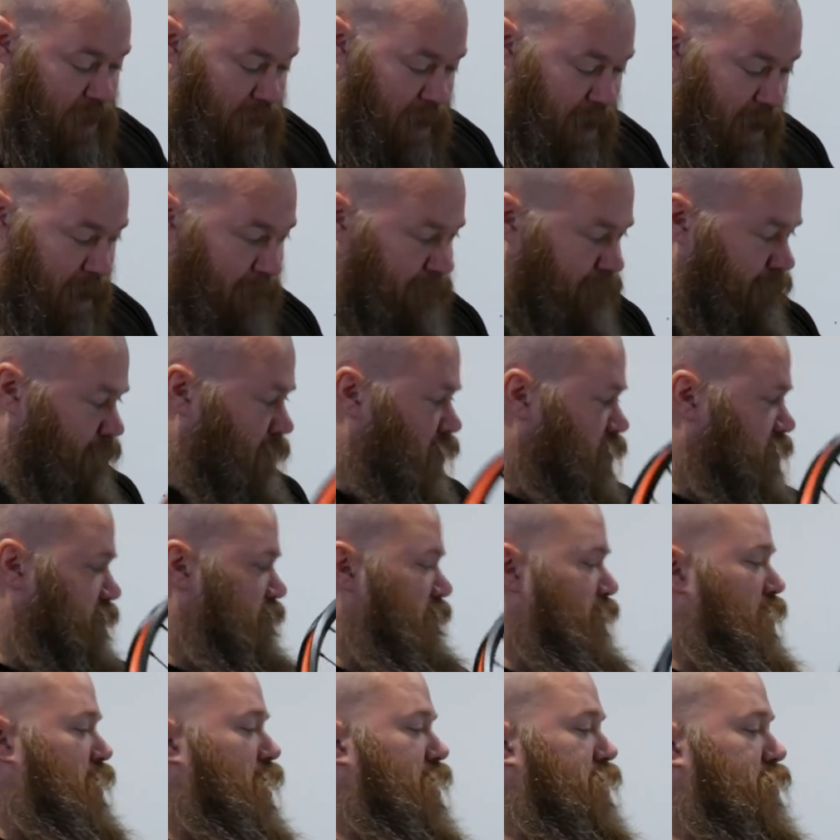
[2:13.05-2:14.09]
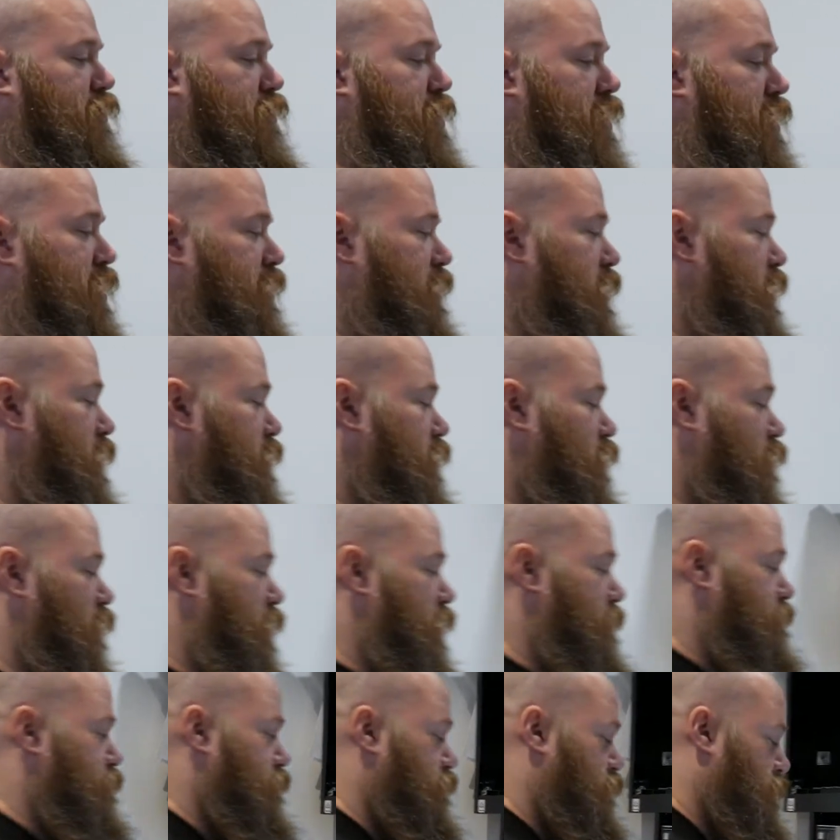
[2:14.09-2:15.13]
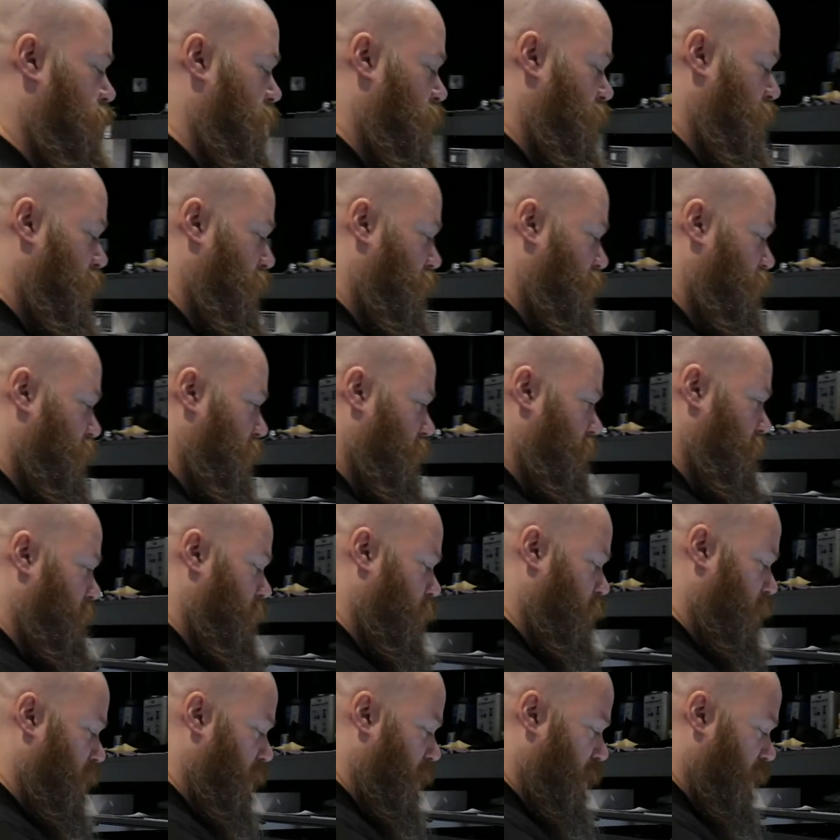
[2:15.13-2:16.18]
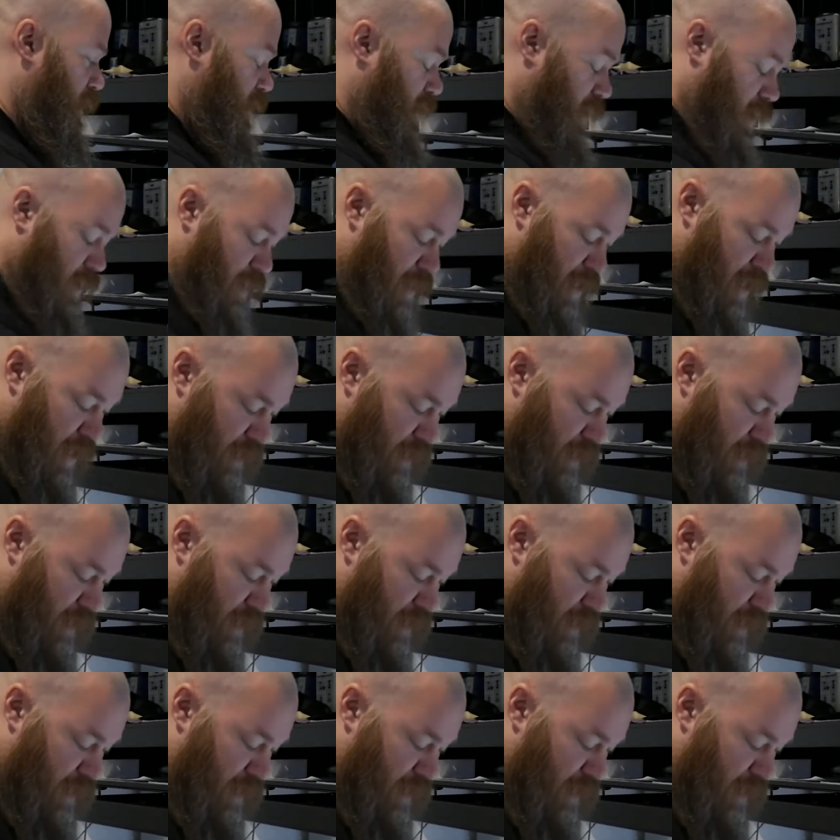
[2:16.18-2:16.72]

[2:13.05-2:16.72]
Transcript: Okay, doesn't feel like there's anything in the rim. So what we're gonna do,